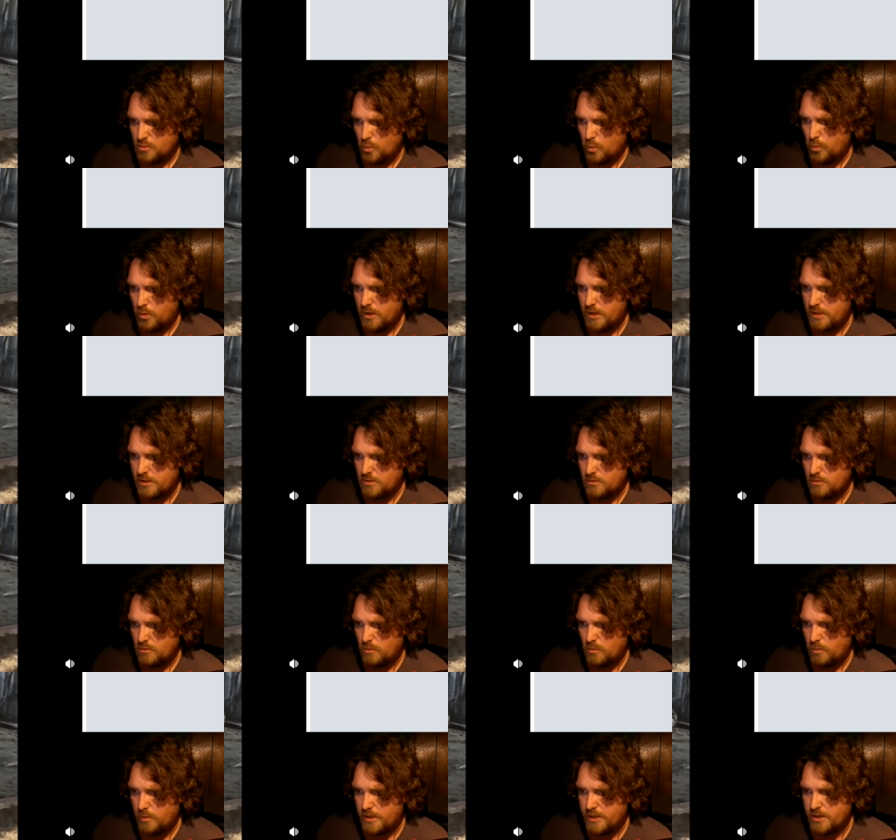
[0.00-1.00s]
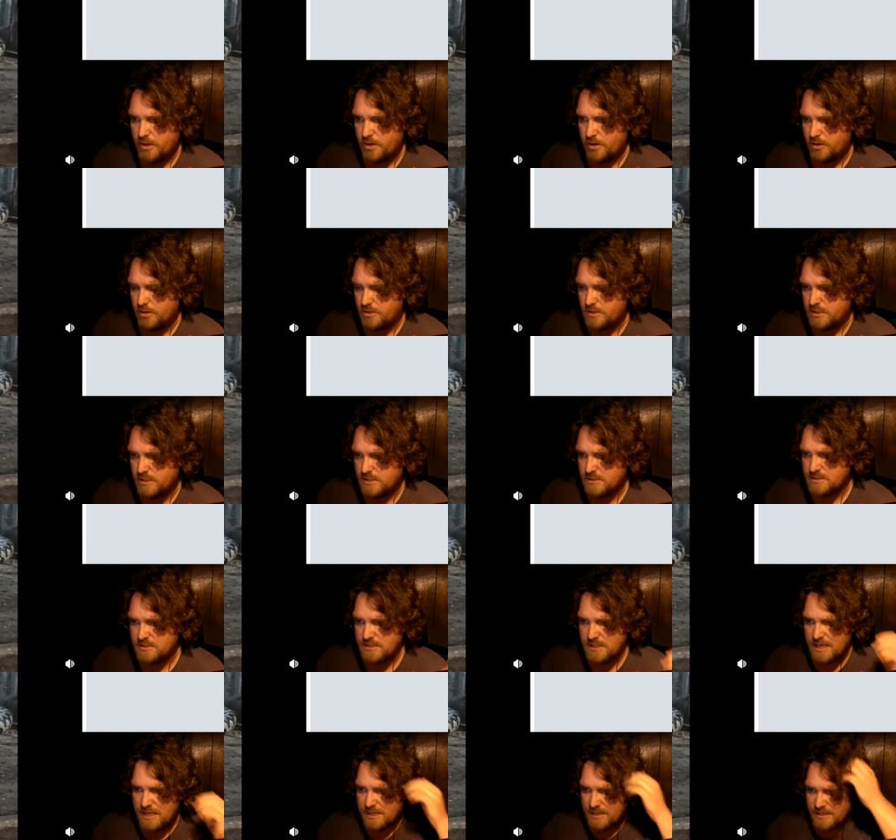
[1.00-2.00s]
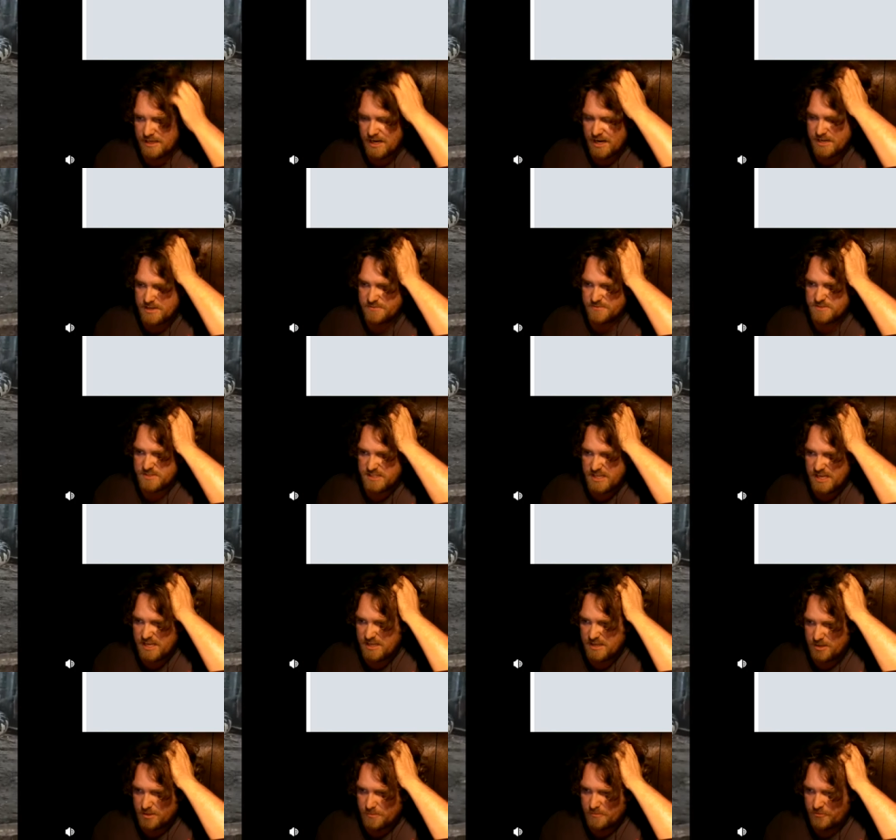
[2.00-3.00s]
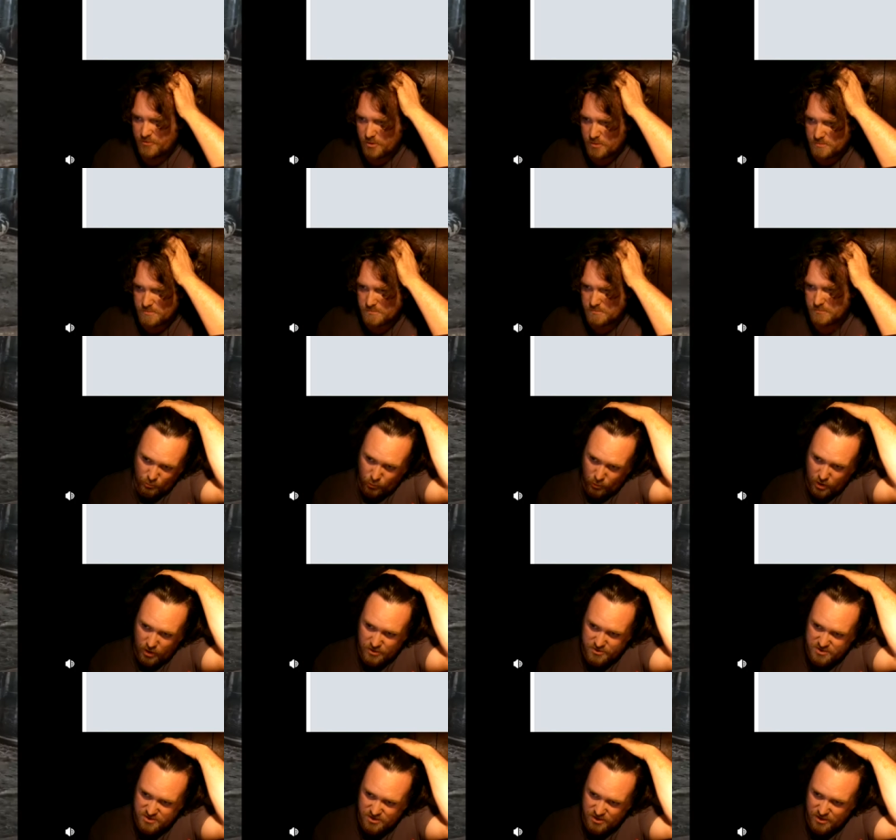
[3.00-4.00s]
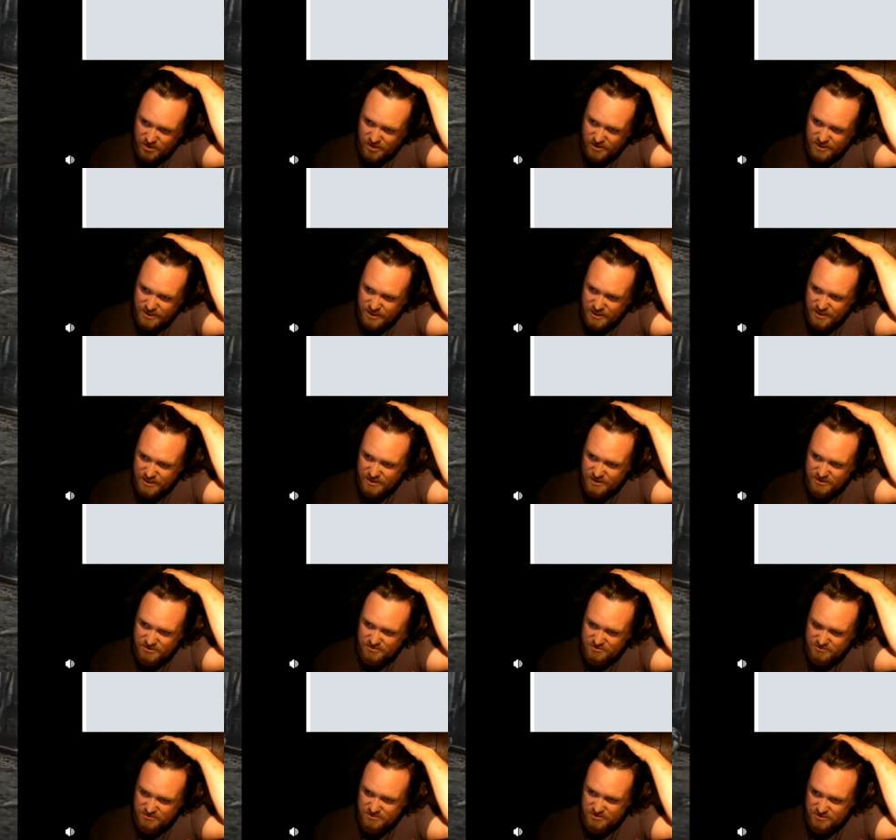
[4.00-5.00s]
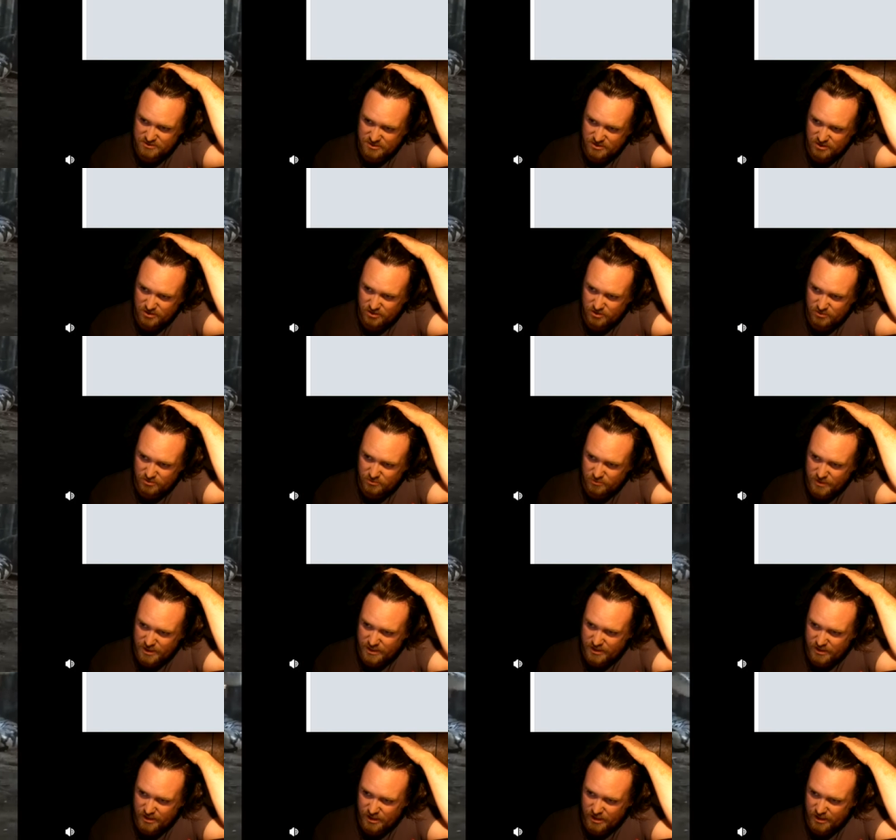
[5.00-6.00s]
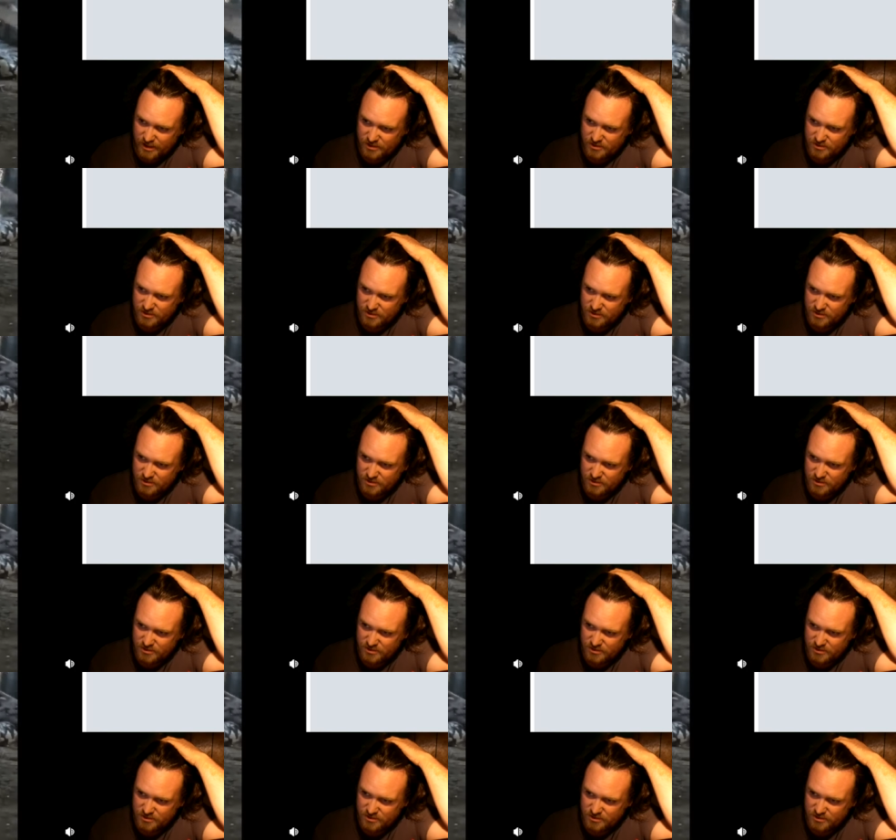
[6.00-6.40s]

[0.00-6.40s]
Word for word: What? Where does that kind of snake come from? Waltz on in and... Oh my god.